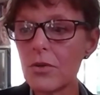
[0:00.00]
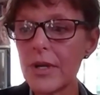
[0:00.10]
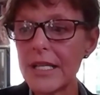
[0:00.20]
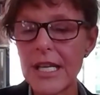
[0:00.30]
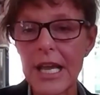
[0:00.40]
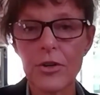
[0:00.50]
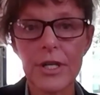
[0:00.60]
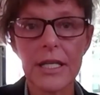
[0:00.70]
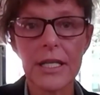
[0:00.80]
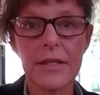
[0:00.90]

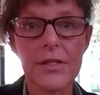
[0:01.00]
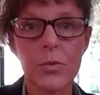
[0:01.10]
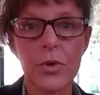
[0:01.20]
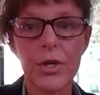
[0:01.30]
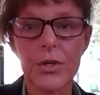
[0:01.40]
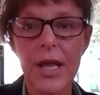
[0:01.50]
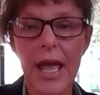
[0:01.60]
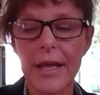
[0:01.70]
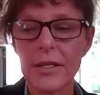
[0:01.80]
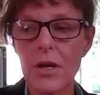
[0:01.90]
integrity in this work,
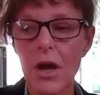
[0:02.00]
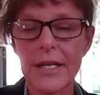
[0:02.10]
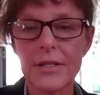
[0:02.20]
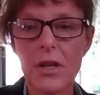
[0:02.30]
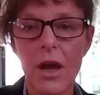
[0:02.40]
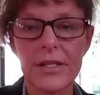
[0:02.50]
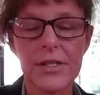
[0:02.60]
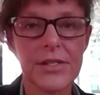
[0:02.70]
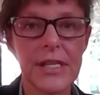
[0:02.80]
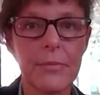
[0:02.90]
and I
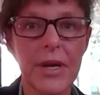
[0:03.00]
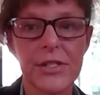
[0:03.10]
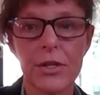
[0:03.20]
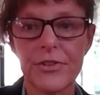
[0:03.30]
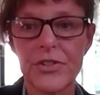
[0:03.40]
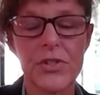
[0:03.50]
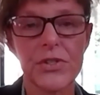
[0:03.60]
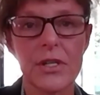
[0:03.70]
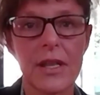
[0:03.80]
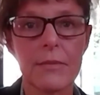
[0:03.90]
just see myself as
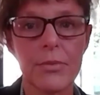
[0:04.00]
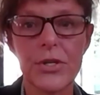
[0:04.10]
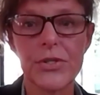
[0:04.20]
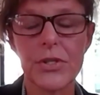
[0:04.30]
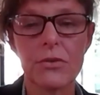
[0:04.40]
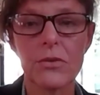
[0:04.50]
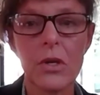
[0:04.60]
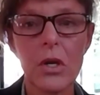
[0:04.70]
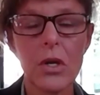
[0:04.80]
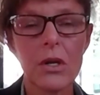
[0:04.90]
just another person
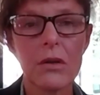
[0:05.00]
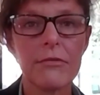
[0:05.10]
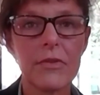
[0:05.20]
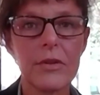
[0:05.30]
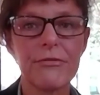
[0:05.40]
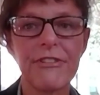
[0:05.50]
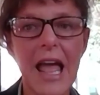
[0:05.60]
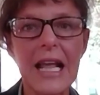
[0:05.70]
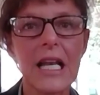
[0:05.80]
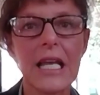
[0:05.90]

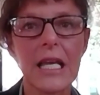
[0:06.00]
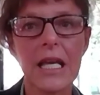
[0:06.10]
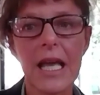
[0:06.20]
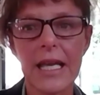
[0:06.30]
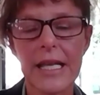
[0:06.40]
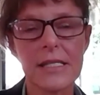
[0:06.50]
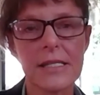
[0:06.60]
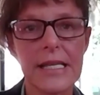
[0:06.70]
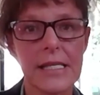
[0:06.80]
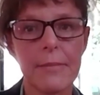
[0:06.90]
flailing
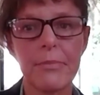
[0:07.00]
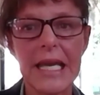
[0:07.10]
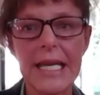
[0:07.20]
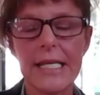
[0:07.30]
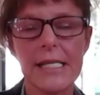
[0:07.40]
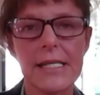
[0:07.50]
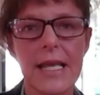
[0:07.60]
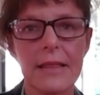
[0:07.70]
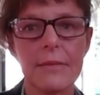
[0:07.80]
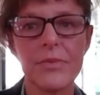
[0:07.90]
against these MPs
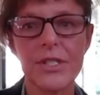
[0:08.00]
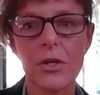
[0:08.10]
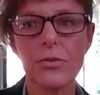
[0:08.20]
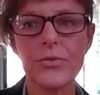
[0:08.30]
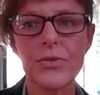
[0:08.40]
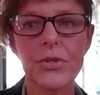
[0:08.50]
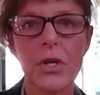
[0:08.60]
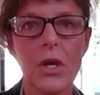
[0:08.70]
that themselves